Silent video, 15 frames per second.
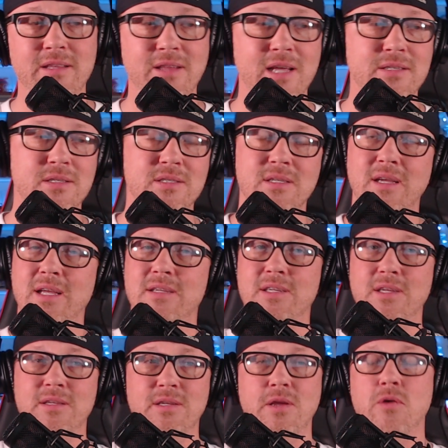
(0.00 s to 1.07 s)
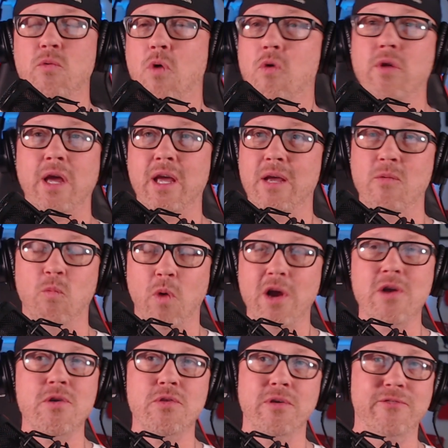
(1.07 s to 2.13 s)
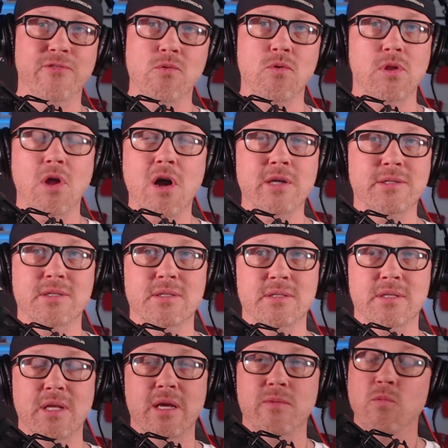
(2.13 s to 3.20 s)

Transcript: That's, uh, you know, okay, where are the four losses then?